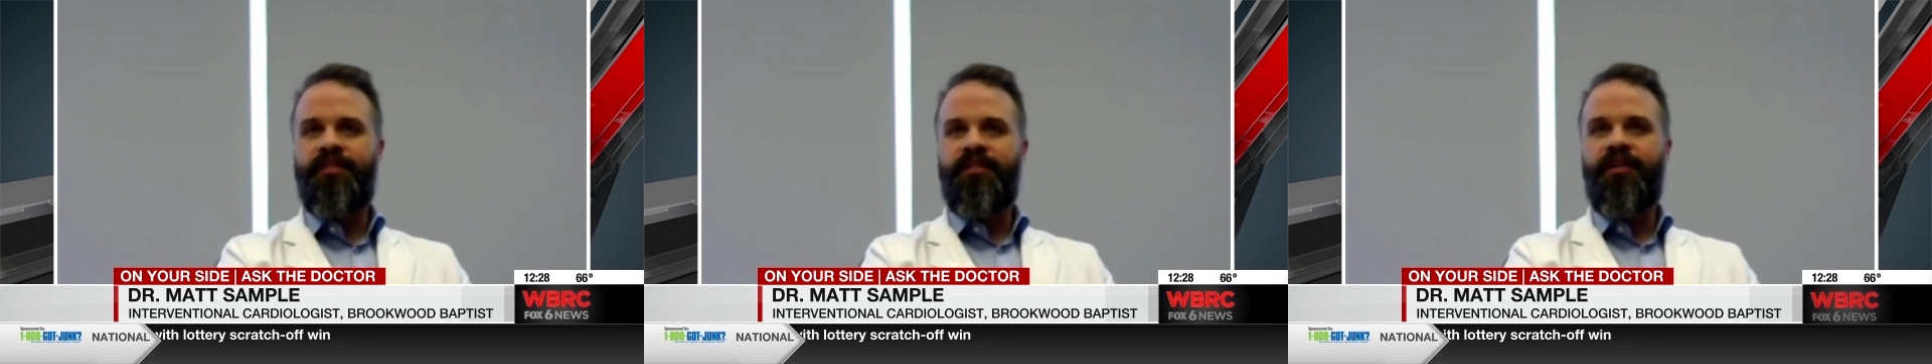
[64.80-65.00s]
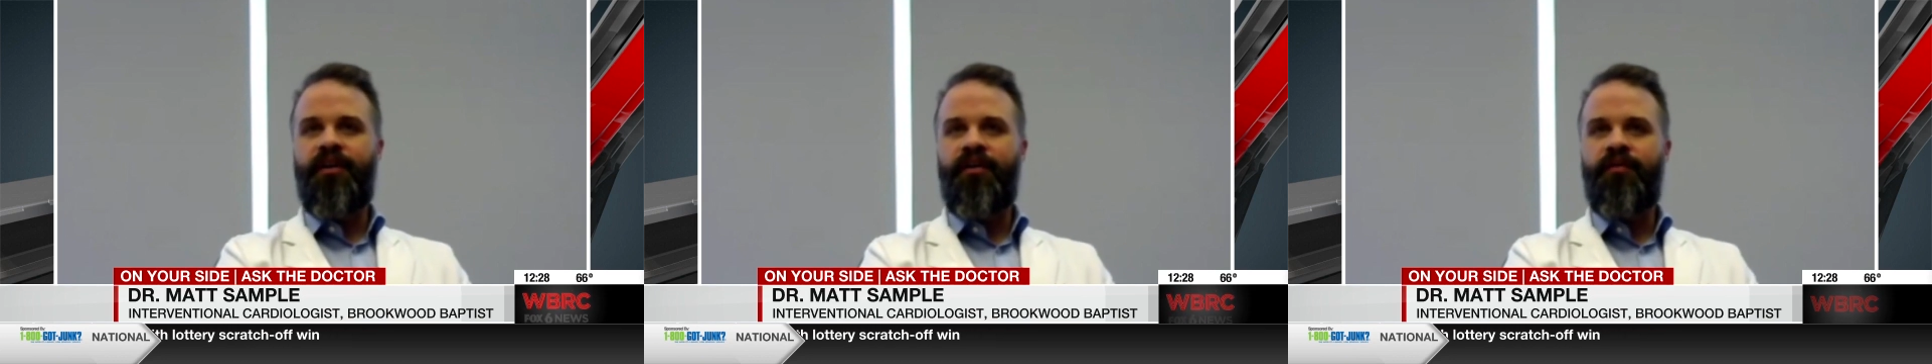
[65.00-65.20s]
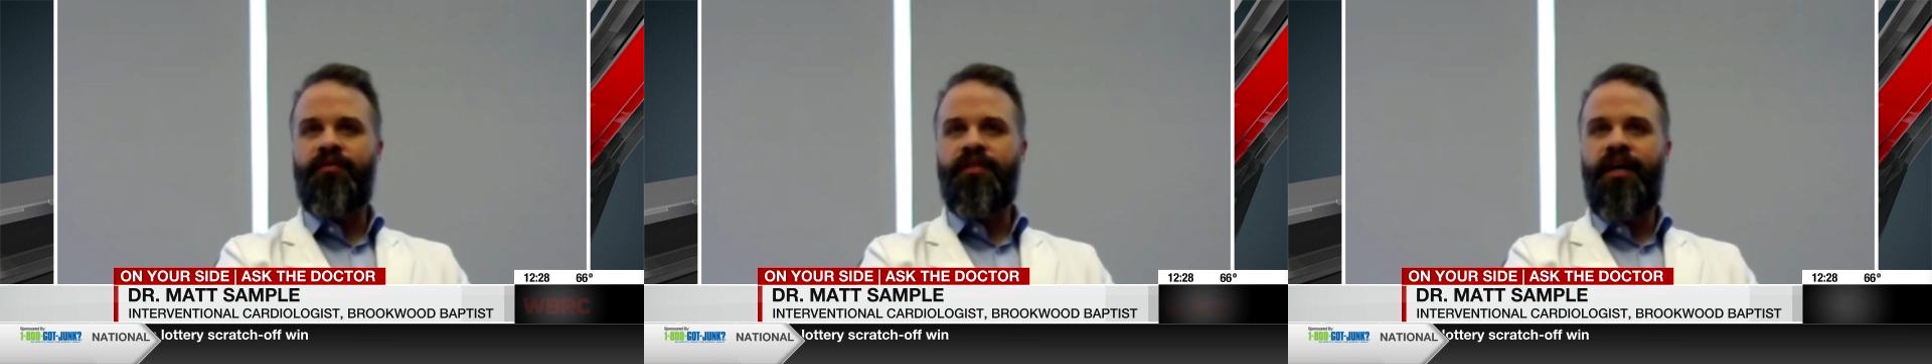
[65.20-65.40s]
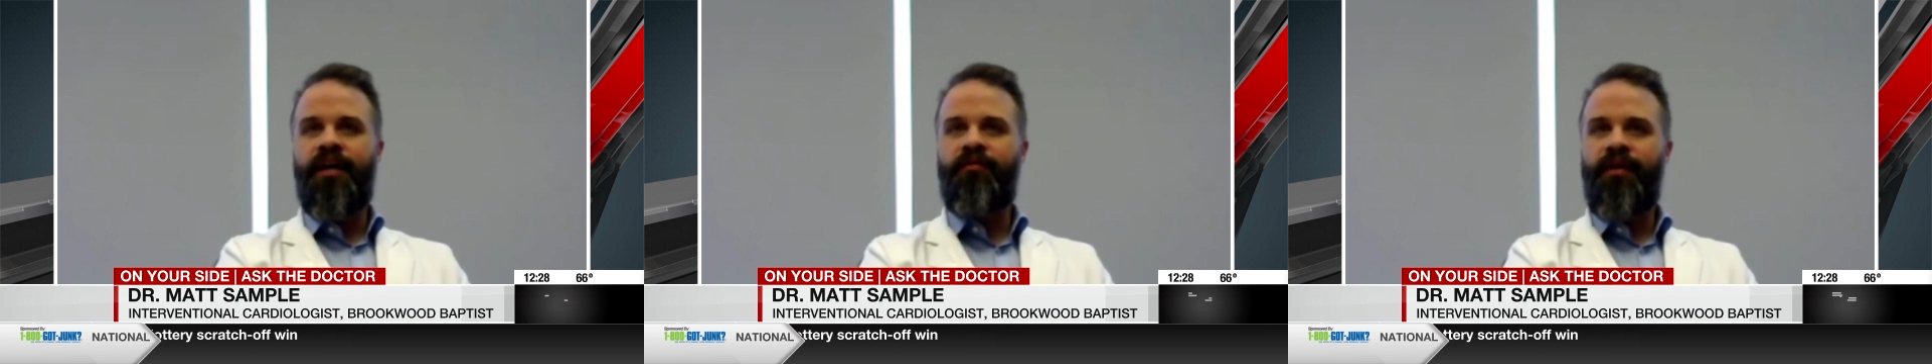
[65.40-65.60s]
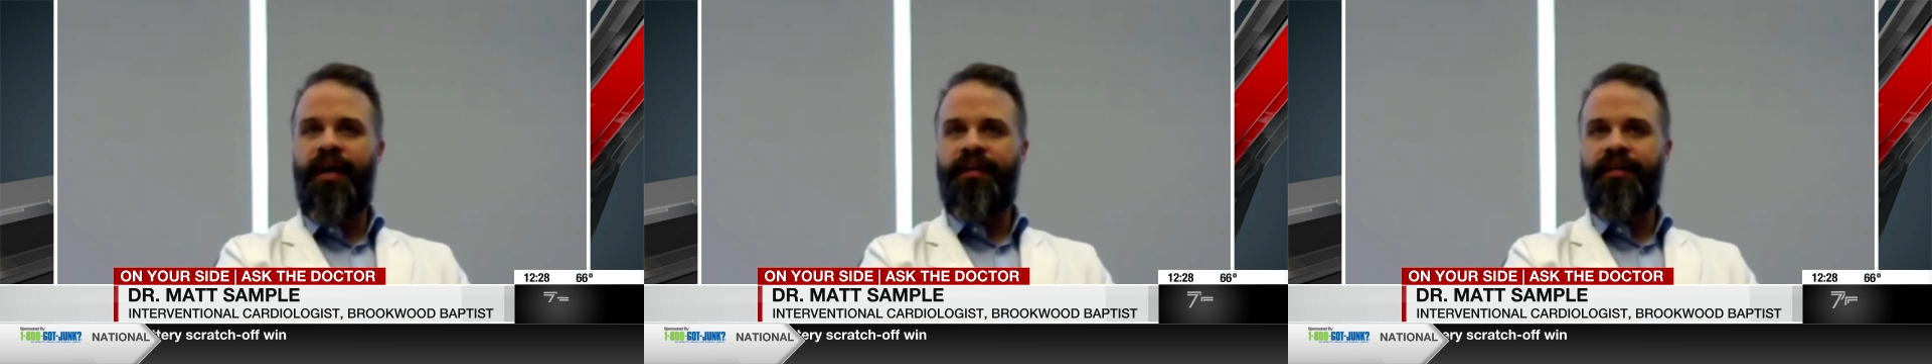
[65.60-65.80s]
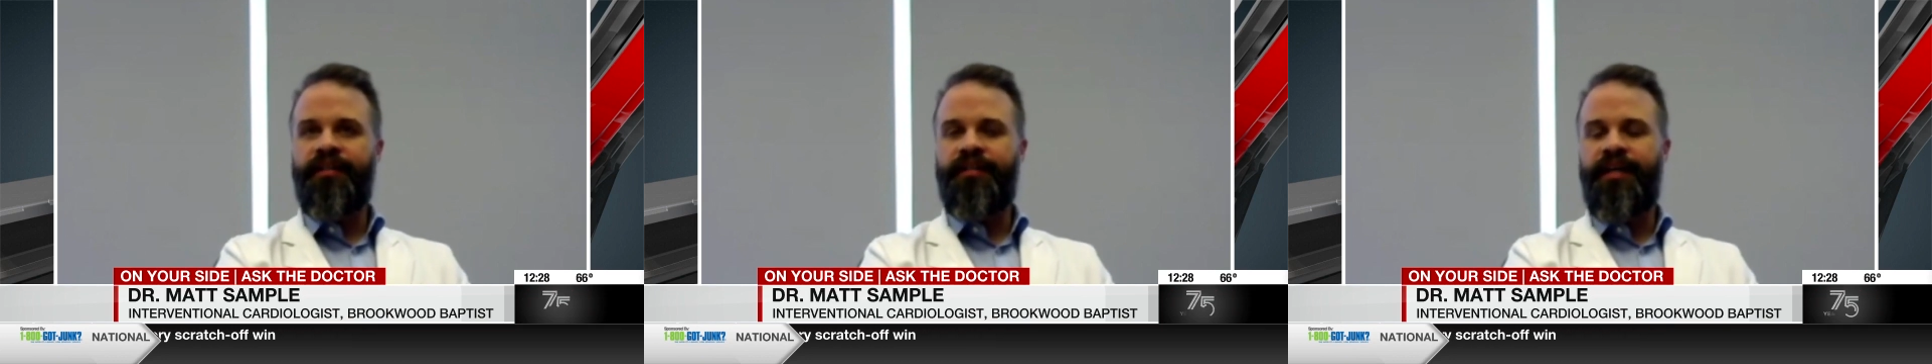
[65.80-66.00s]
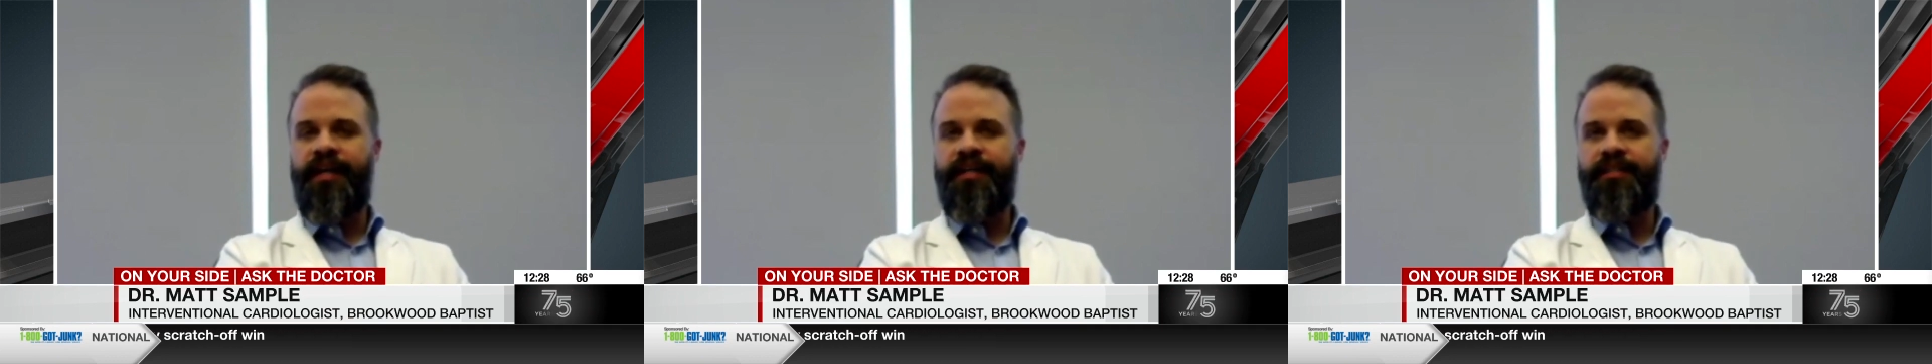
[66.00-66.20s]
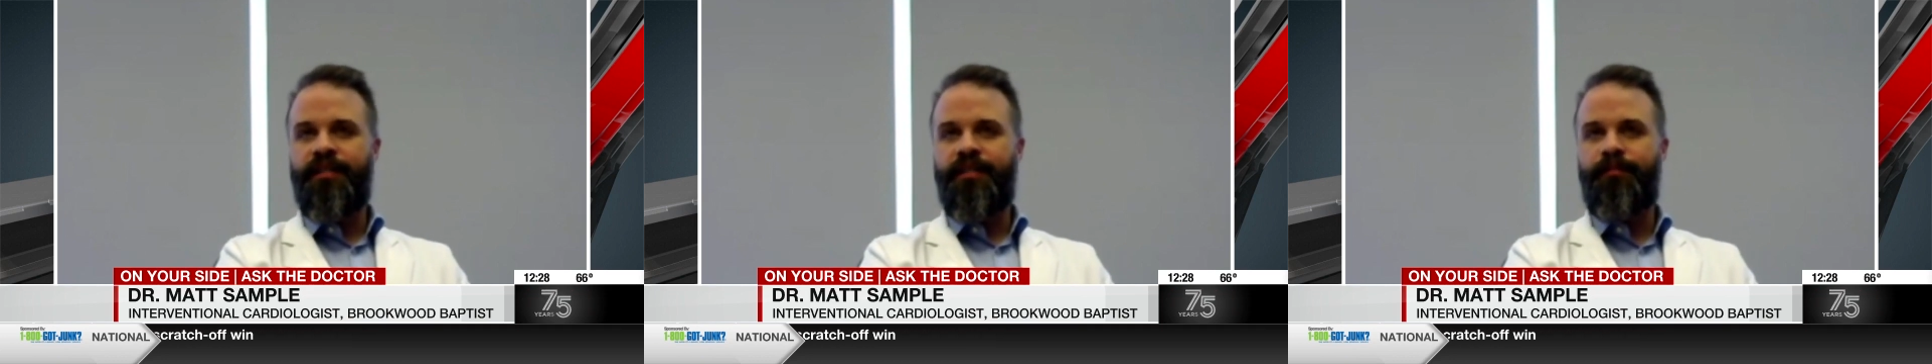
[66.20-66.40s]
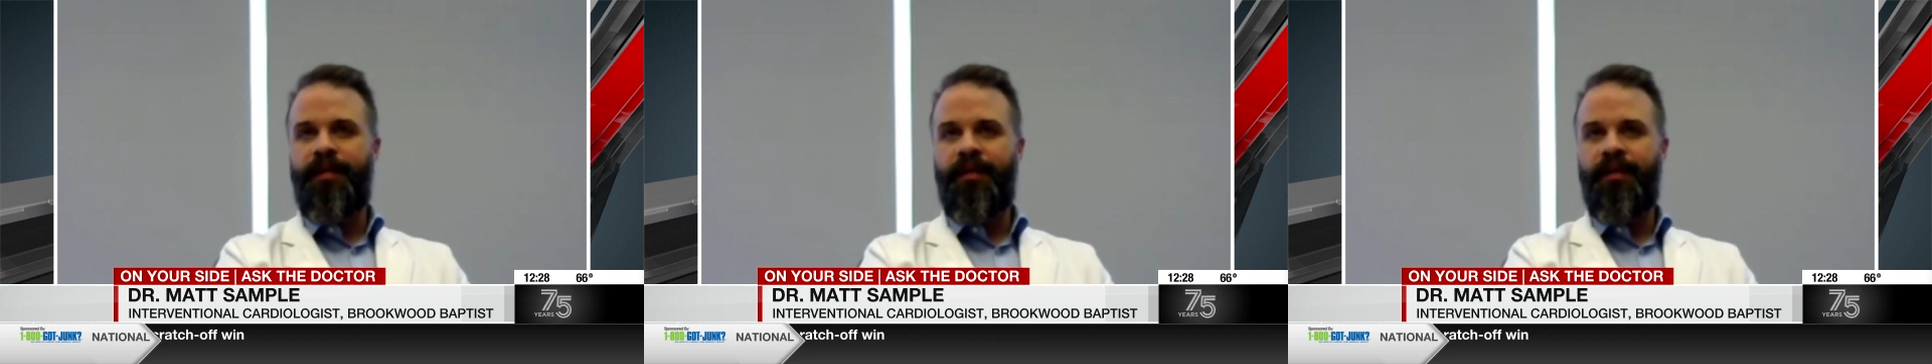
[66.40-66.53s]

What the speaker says: this goes unrecognized as